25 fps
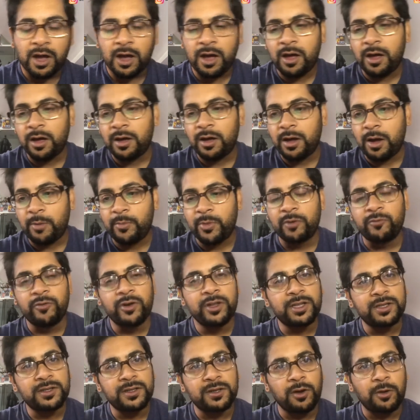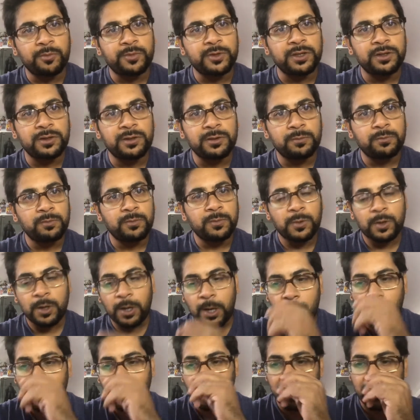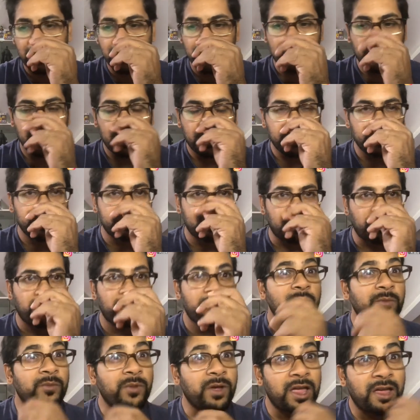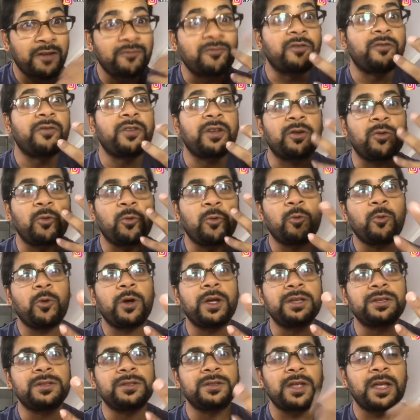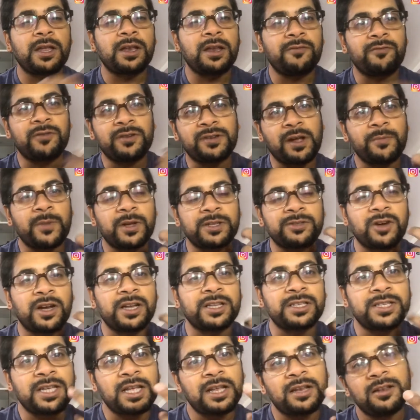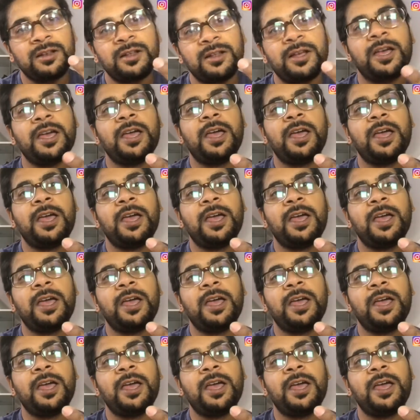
Uh, I'm going to read the synopsis, uh, because I don't remember everything always, and every time I try and tell